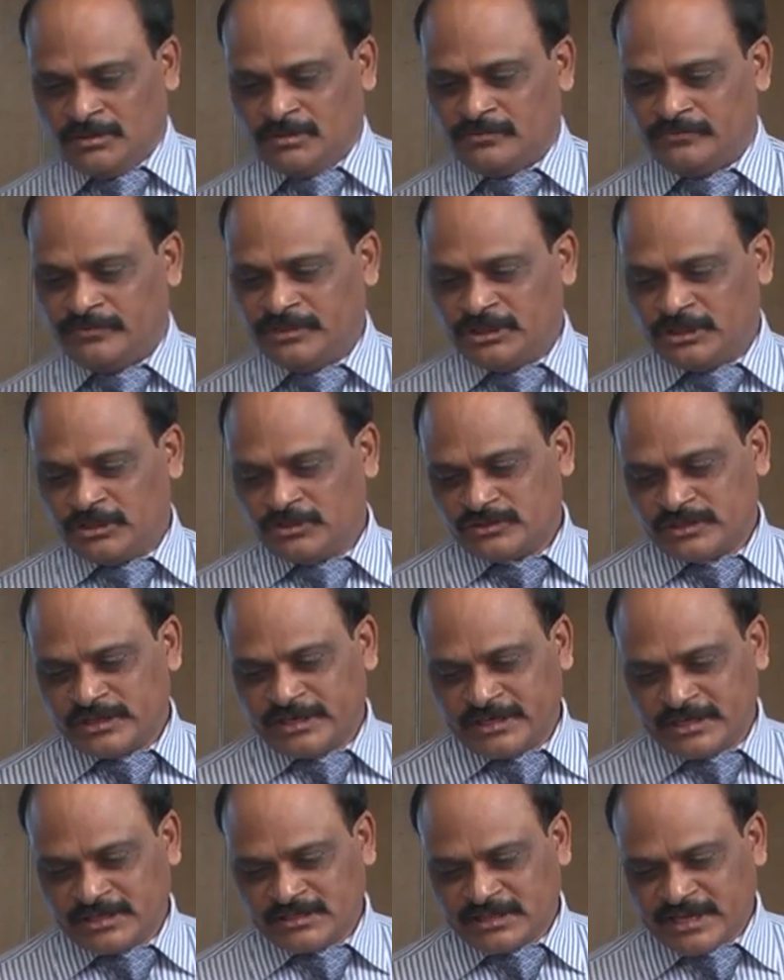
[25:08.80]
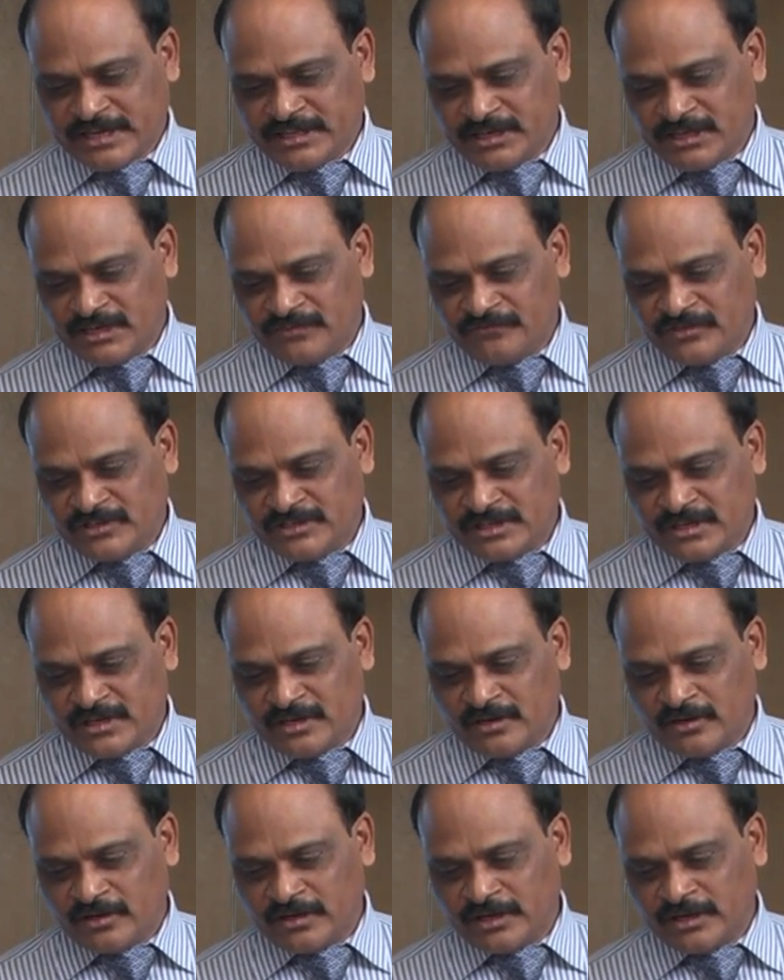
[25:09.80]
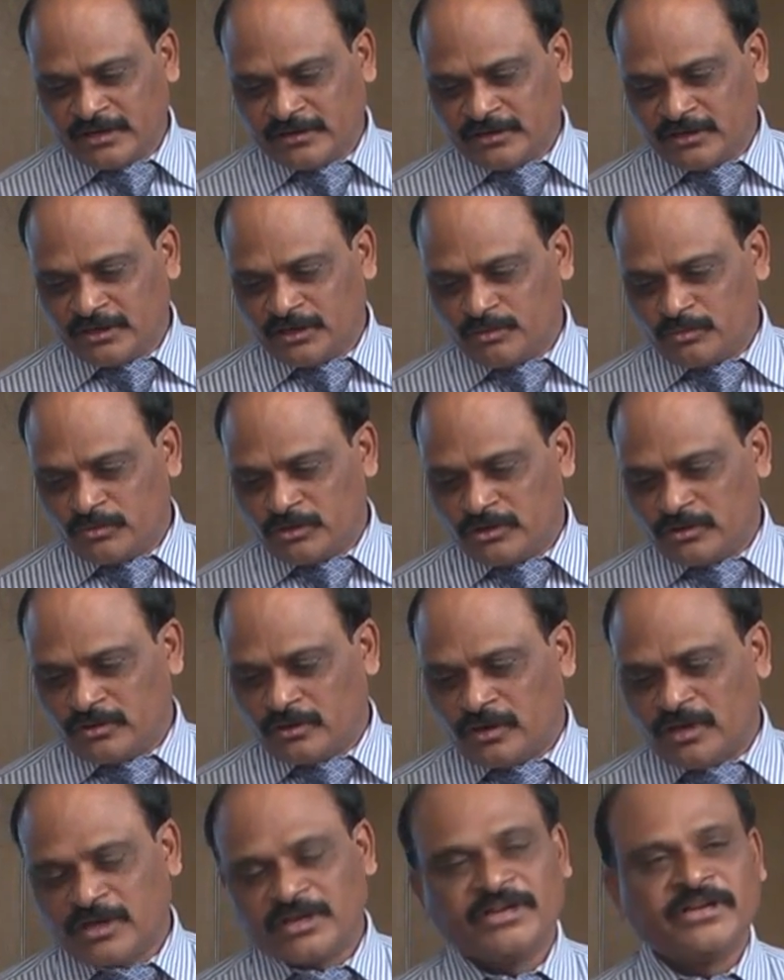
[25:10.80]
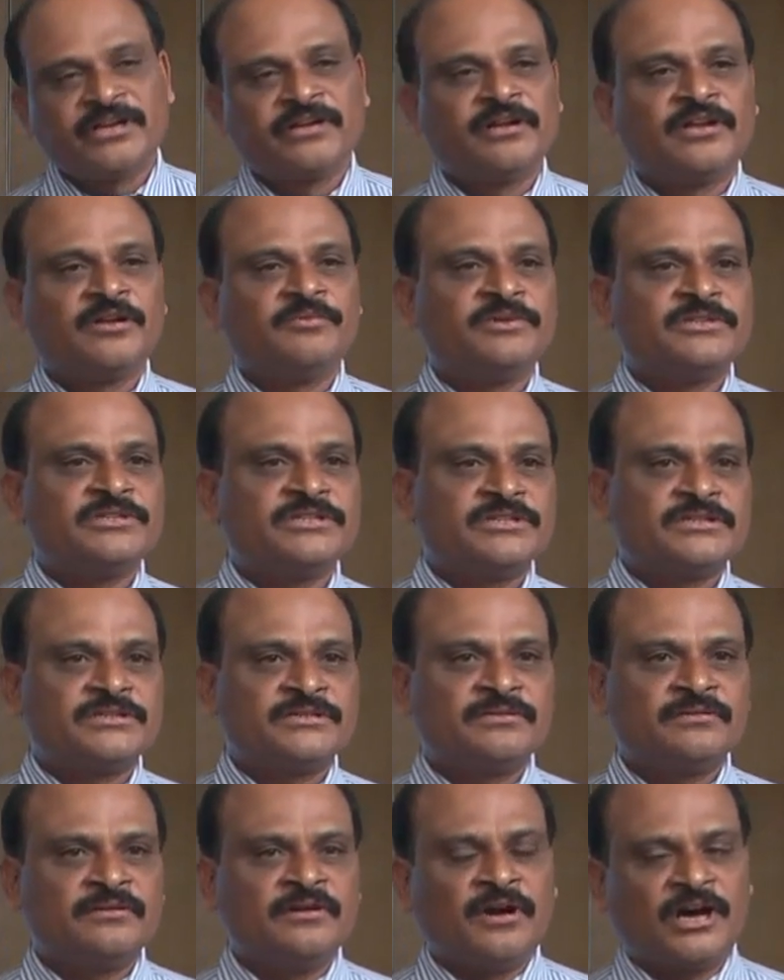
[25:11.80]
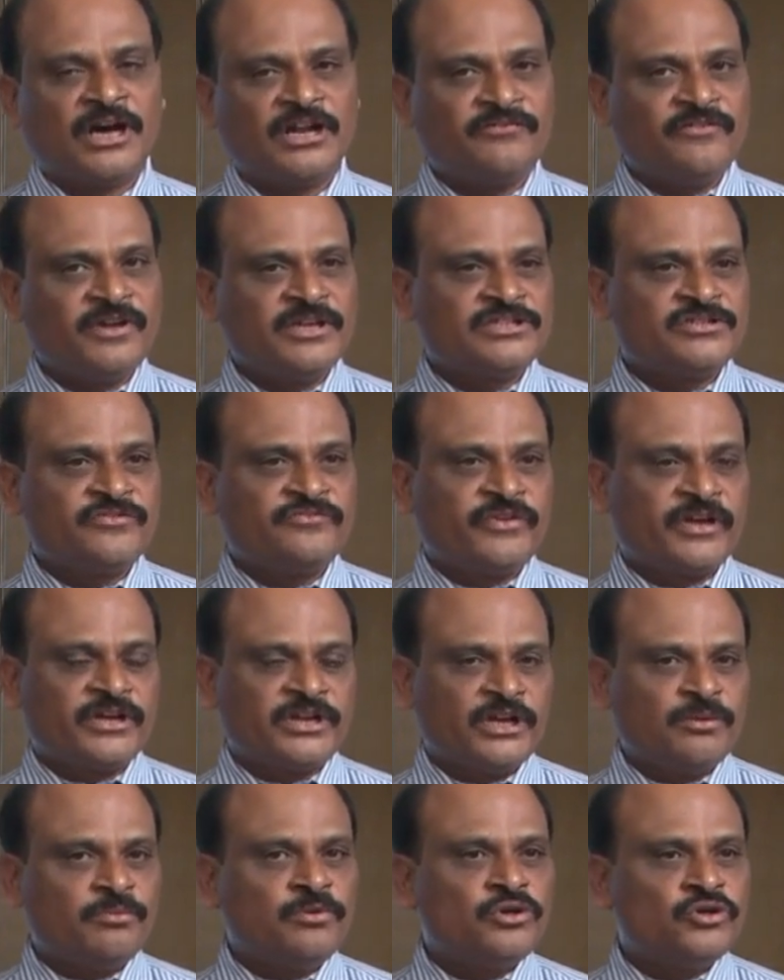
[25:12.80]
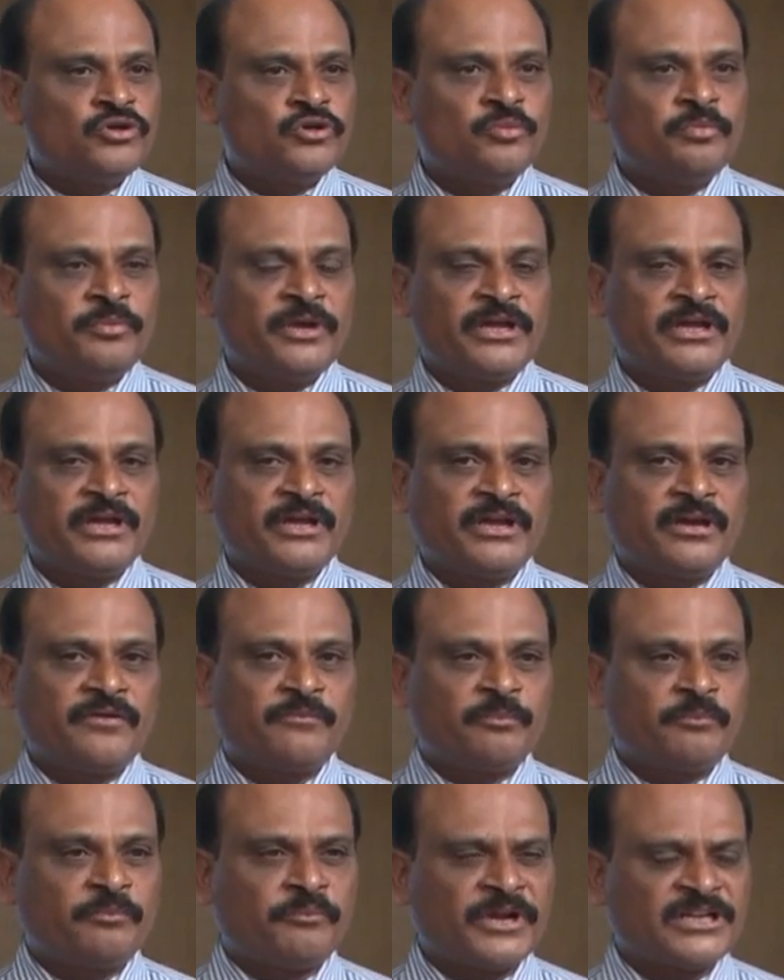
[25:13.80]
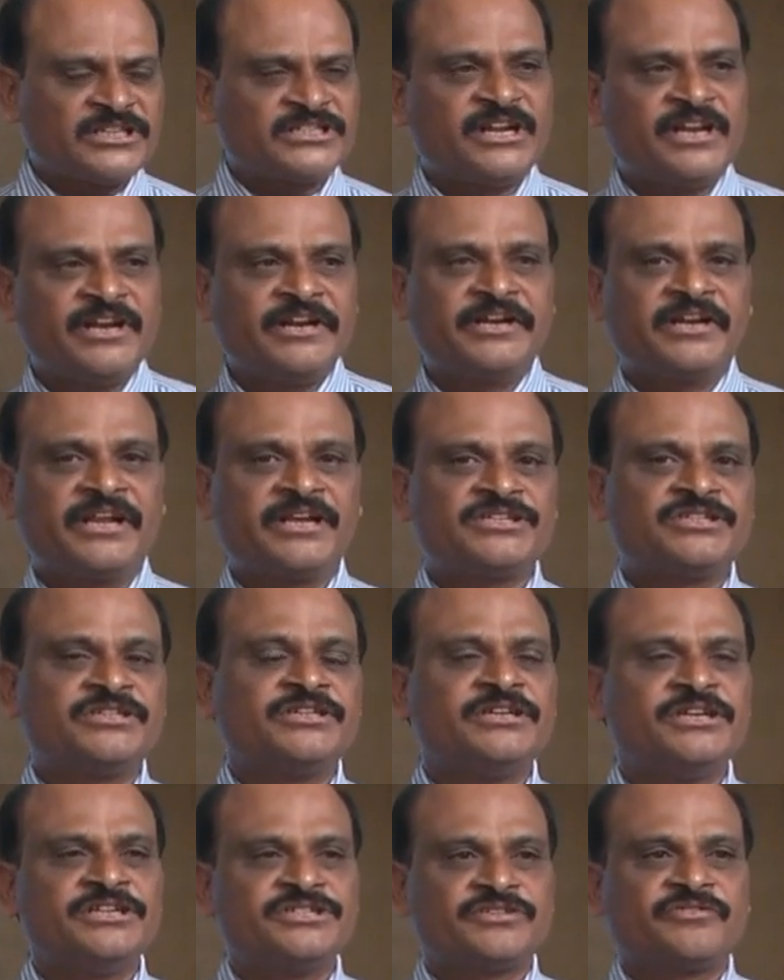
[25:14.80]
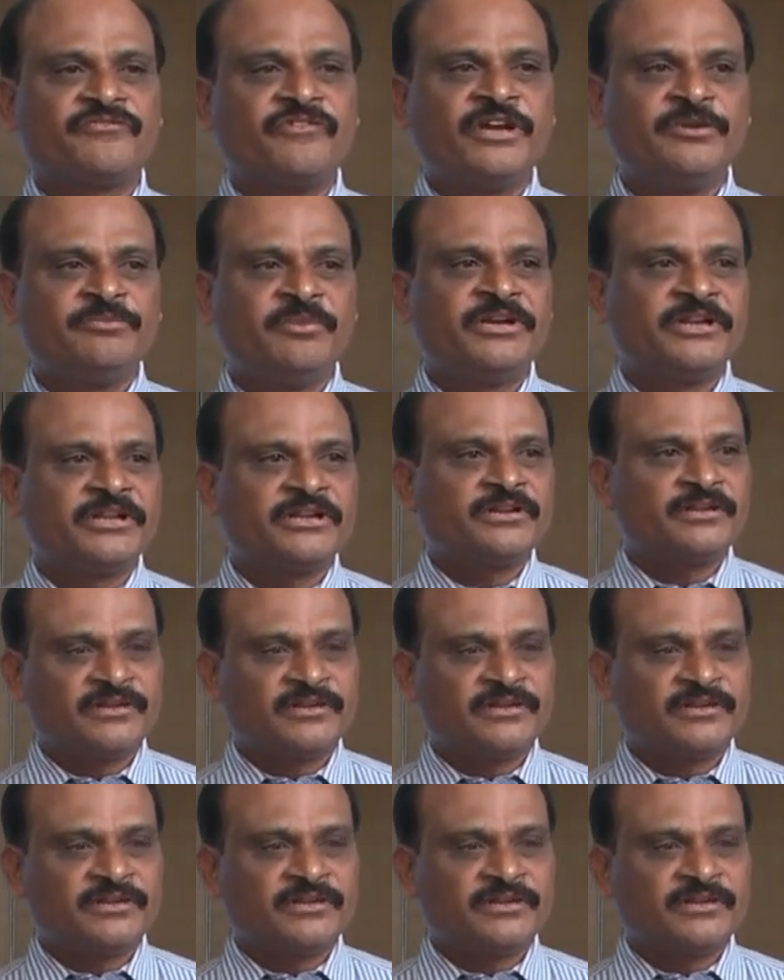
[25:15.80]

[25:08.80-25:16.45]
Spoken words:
With newsletters either in physical or electronic mode or in regular basis. Always if you are able to make a personal interaction, it's quite better.